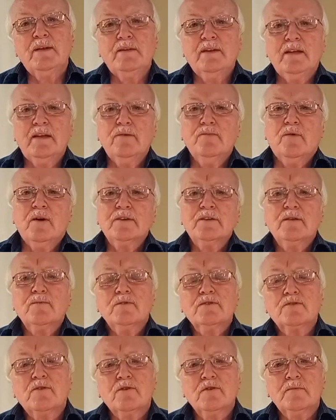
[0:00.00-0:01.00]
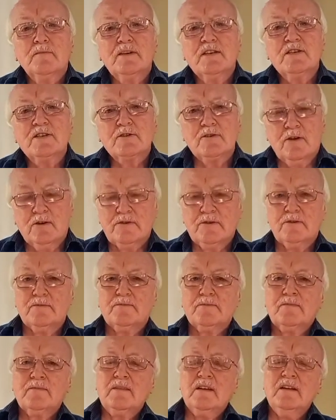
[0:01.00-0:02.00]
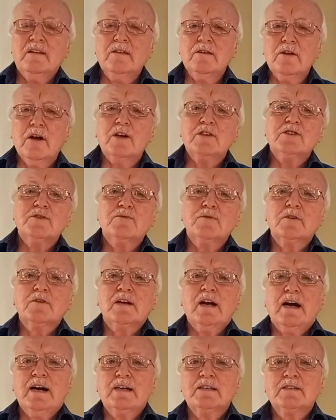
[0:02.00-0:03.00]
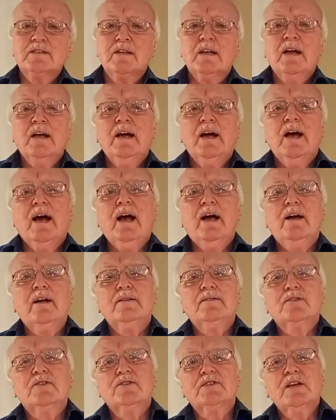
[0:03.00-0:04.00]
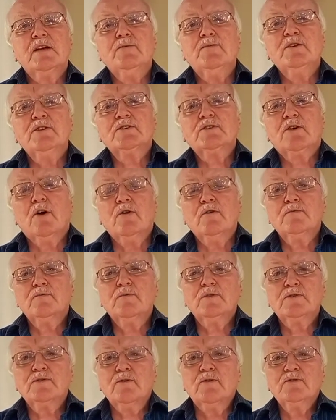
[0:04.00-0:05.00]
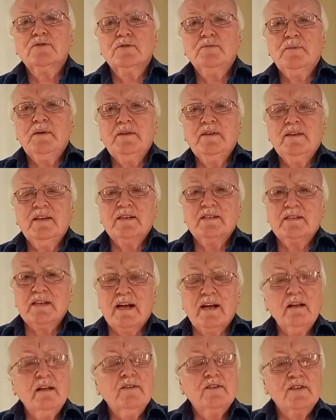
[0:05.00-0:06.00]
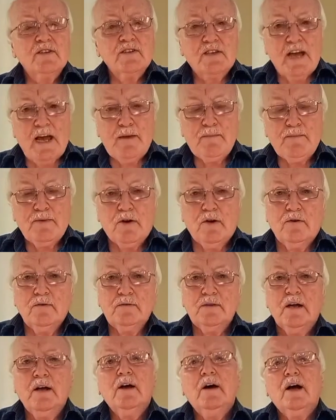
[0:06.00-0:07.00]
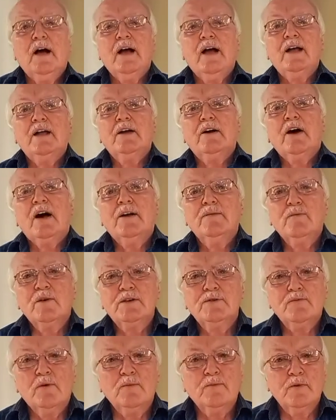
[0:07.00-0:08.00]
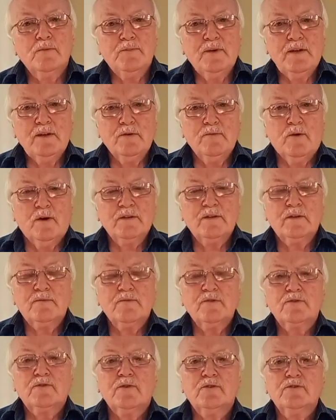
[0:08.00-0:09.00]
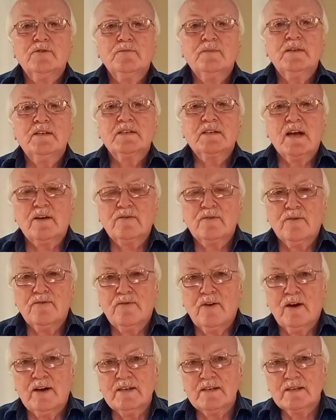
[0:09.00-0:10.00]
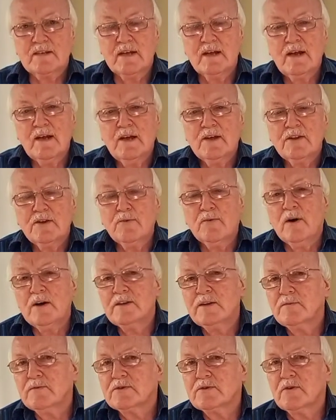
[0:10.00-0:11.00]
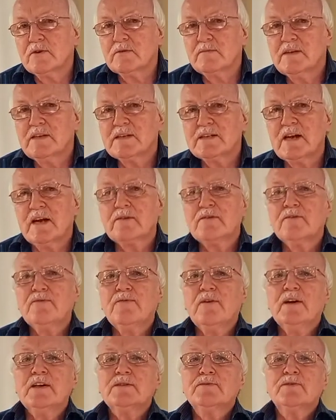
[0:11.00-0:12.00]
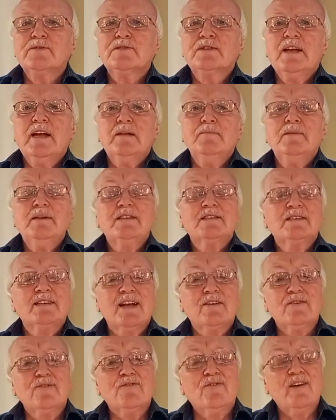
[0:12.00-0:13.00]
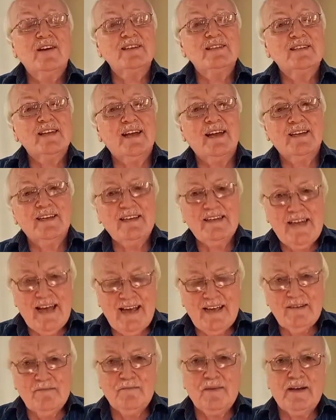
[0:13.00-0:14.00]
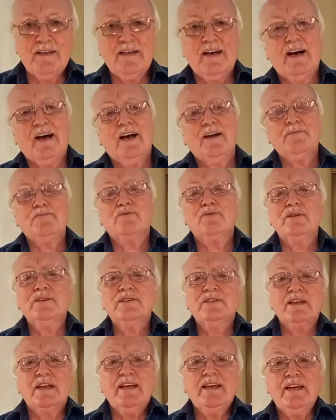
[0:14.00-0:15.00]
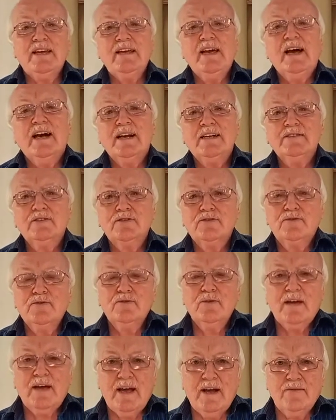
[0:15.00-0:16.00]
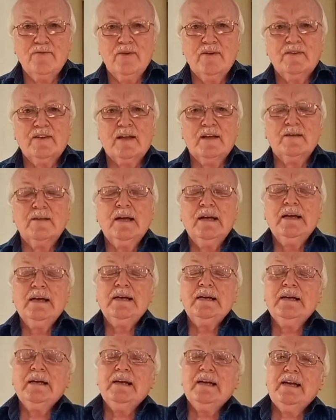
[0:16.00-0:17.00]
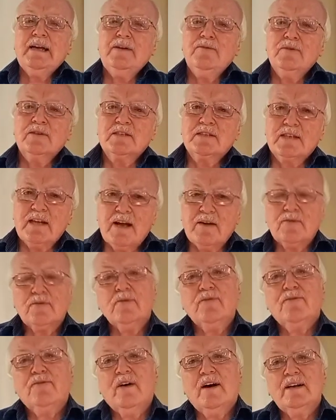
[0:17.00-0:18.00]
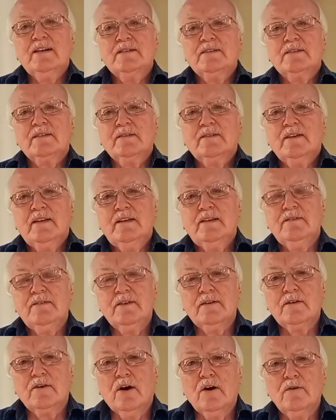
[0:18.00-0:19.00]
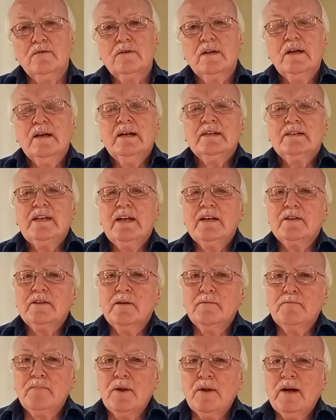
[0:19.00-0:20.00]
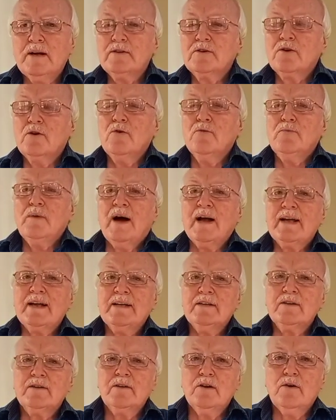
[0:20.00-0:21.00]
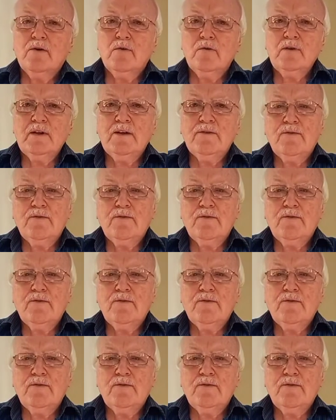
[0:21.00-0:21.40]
the one that was going to be slaughtered. Lots were cast and to see which goat was going to be the Azel, the scapegoat, uh, and which one would be the one that was going to be sacrificed. The one that was going to be sacrificed would then be sacrificed again by the high priest. He had to do everything he would sacrifice the, the goat, take the blood, go back into the Holy of